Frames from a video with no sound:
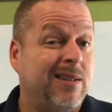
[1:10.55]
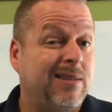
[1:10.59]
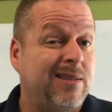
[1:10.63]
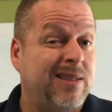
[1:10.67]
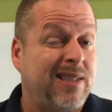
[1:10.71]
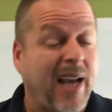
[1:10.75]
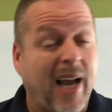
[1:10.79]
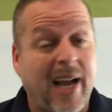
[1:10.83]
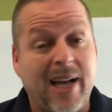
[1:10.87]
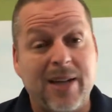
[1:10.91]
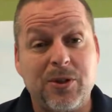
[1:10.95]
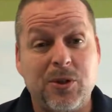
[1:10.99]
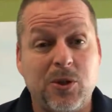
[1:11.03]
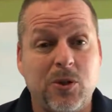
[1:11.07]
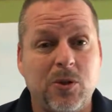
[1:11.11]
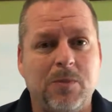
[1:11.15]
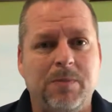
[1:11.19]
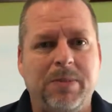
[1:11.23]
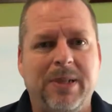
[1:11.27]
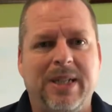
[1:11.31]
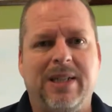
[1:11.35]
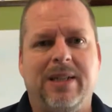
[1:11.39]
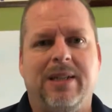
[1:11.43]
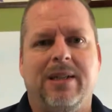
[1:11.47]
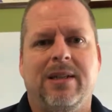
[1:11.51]
tactical
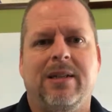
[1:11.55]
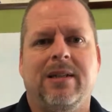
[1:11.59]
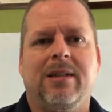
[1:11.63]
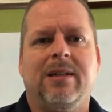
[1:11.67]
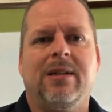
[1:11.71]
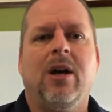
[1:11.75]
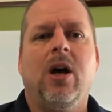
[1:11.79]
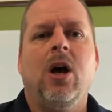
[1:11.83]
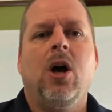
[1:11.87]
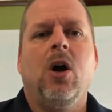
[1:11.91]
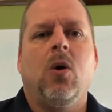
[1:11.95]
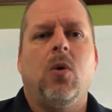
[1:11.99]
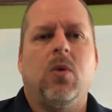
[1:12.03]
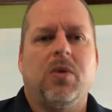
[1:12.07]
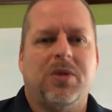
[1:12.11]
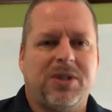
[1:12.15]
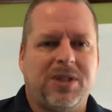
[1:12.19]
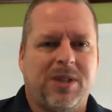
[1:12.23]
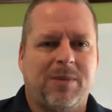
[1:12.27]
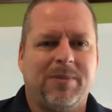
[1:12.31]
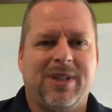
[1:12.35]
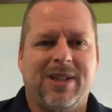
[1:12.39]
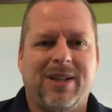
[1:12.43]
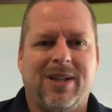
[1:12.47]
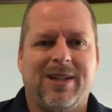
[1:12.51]
pen or
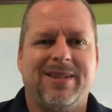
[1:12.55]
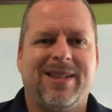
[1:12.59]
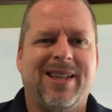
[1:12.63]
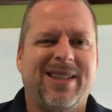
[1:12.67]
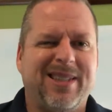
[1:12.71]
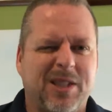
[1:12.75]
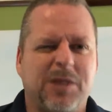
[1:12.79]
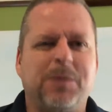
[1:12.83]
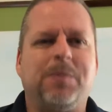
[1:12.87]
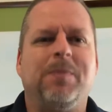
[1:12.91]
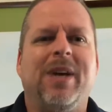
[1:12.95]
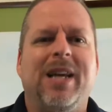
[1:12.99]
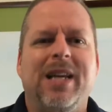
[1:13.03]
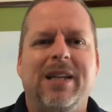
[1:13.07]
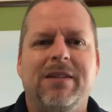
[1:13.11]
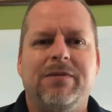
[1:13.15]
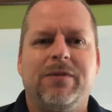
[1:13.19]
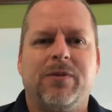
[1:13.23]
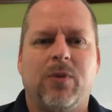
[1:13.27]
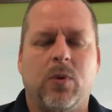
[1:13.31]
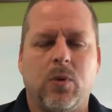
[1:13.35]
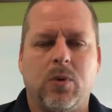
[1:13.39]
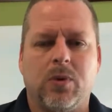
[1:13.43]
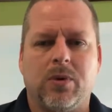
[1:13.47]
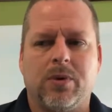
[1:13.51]
something like that that's made
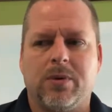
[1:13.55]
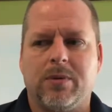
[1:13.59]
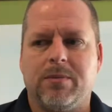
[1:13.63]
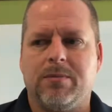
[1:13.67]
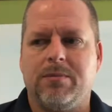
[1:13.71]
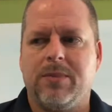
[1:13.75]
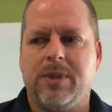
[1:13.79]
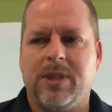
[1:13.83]
for